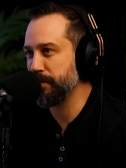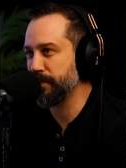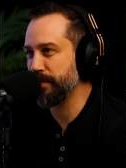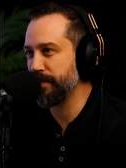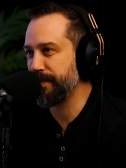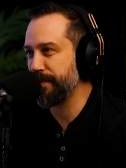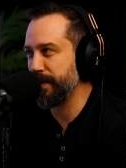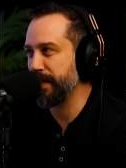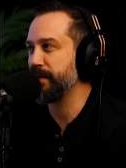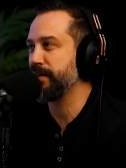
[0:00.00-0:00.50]

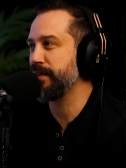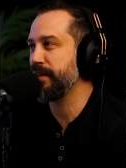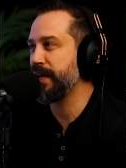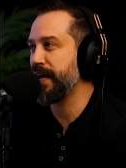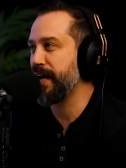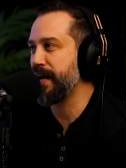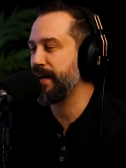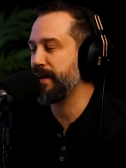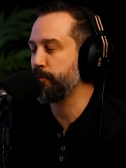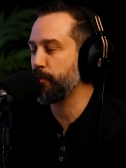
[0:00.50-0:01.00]
the,
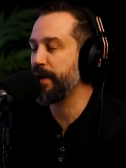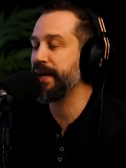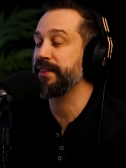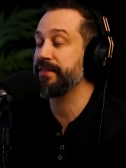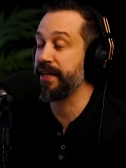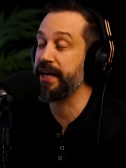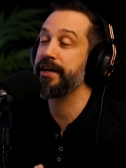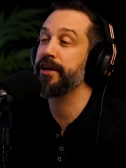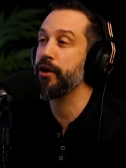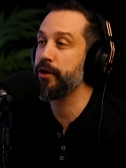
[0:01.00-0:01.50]

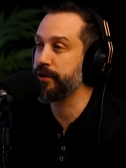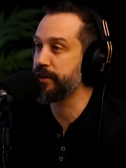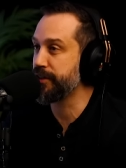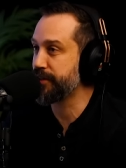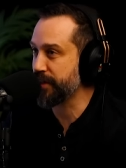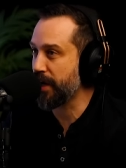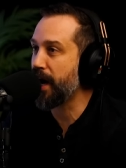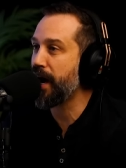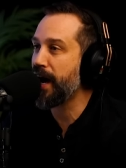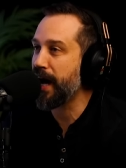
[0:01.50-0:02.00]
they're going to
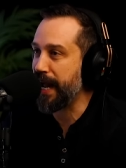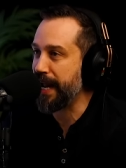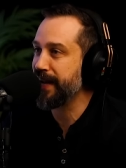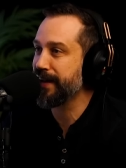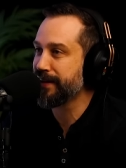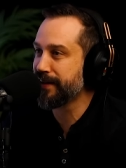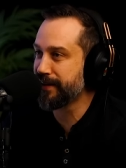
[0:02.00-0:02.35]
die,